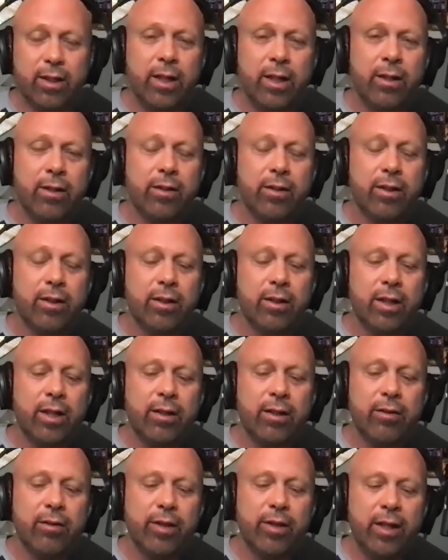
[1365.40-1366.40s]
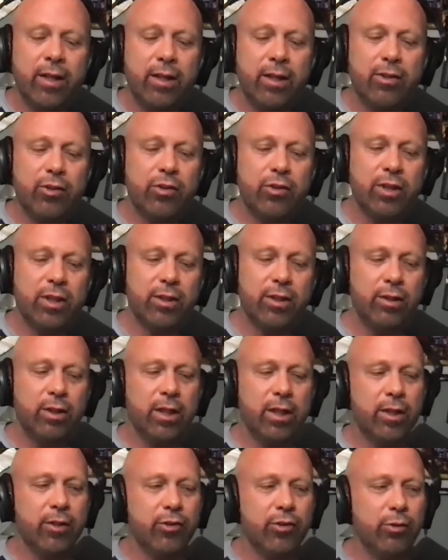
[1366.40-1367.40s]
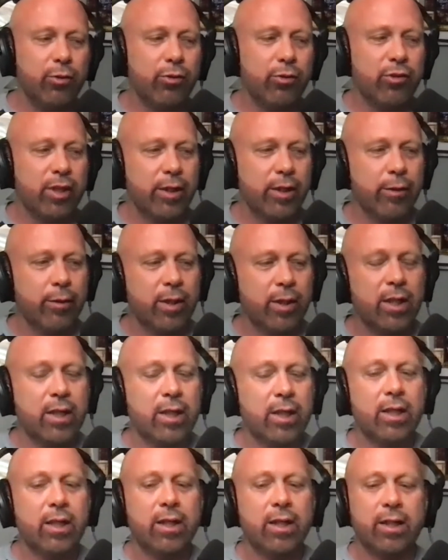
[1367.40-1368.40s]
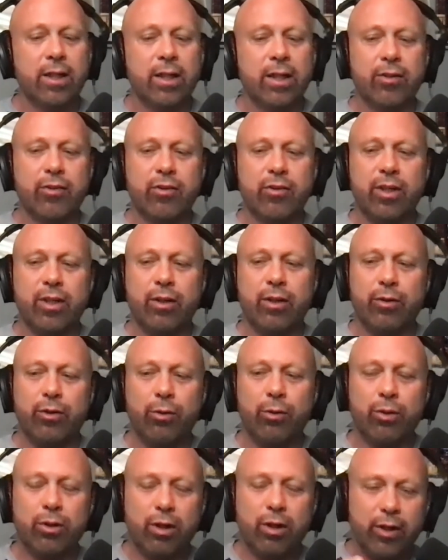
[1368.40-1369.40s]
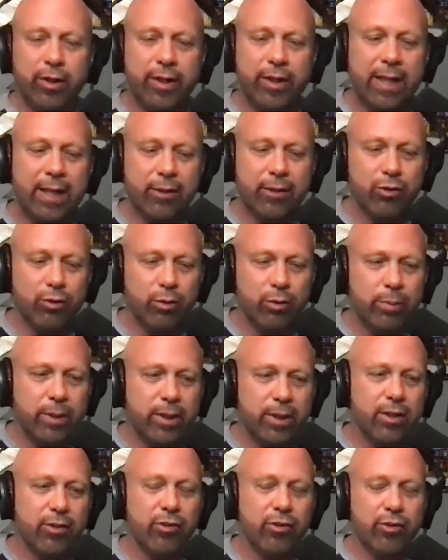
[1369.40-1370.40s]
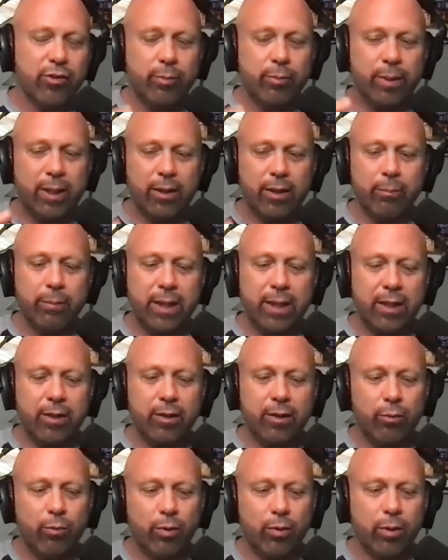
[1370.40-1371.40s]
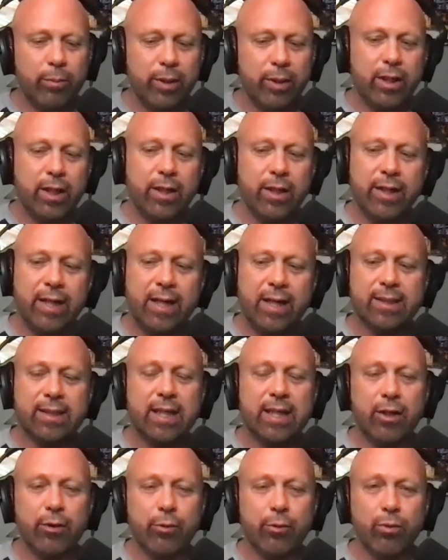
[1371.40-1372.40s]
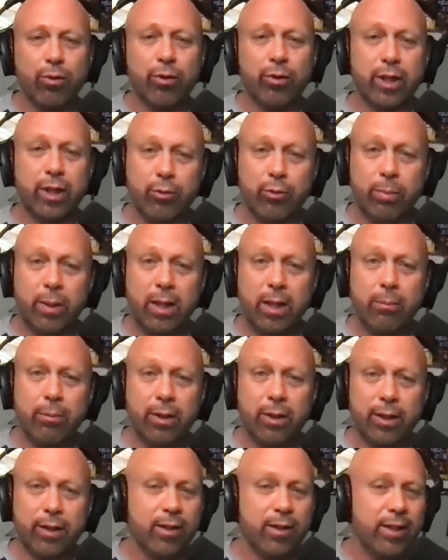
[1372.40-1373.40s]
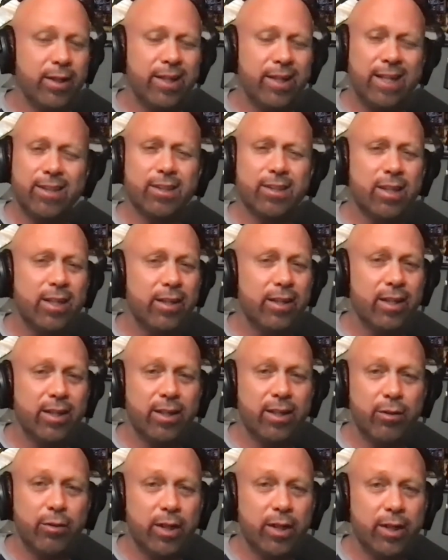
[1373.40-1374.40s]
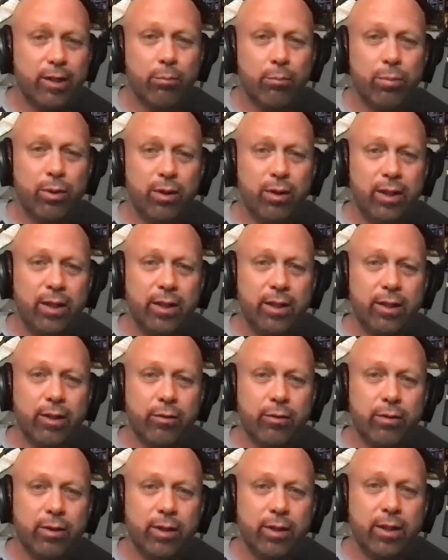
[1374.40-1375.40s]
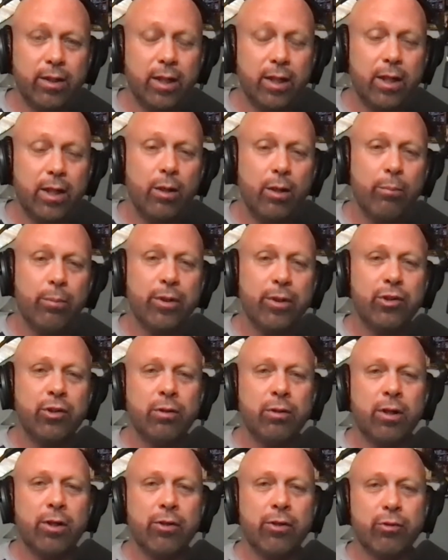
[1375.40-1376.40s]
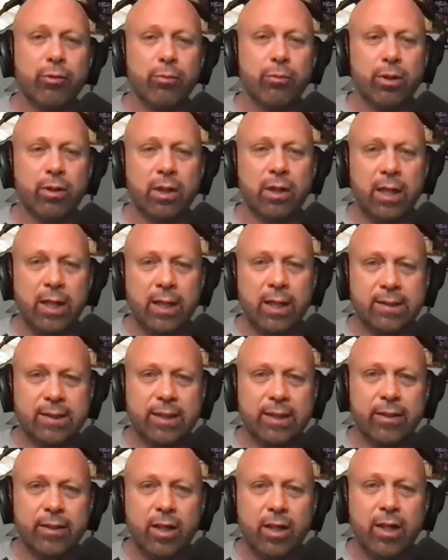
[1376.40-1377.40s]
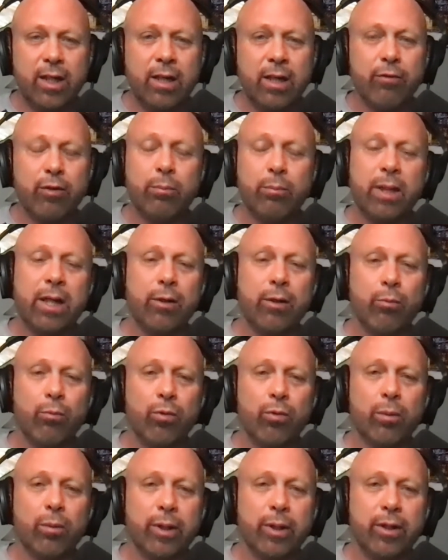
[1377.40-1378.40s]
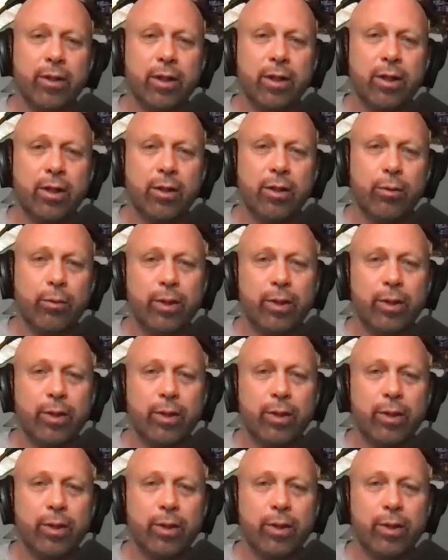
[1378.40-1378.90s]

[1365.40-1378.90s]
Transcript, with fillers: And and the thing is, as you said, it you know you call it natural because it's about a man and a woman and that's how the world gets populated and that's and I, and I completely agree but you also realize that not every man and woman who